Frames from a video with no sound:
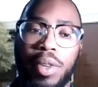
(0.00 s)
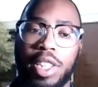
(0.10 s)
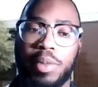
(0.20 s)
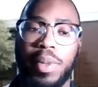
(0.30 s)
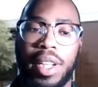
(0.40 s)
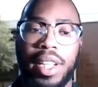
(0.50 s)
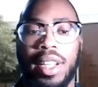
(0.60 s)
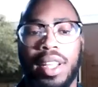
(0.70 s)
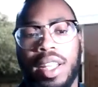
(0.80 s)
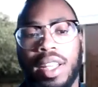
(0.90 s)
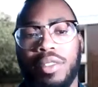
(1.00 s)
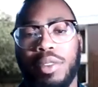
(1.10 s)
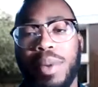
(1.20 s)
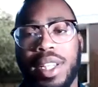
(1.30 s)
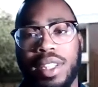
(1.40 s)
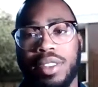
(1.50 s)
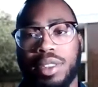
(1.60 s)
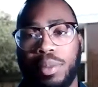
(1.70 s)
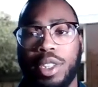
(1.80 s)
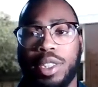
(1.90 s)
want to spend it. What makes those
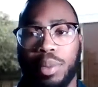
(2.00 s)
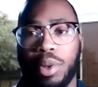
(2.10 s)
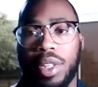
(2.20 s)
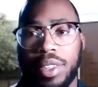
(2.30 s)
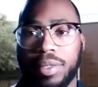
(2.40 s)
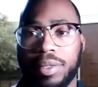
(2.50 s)
the most important?